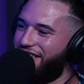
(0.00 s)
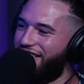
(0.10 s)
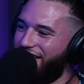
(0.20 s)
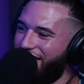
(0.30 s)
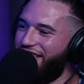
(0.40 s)

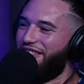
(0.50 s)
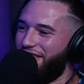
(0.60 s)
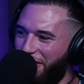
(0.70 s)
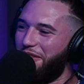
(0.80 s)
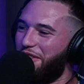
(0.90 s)
from
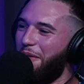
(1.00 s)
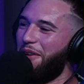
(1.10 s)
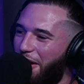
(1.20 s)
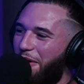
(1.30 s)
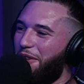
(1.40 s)
WWE. from
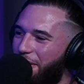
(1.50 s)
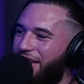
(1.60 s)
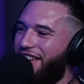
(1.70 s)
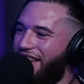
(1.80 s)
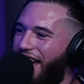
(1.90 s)

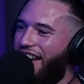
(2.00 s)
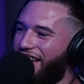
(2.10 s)
WWE.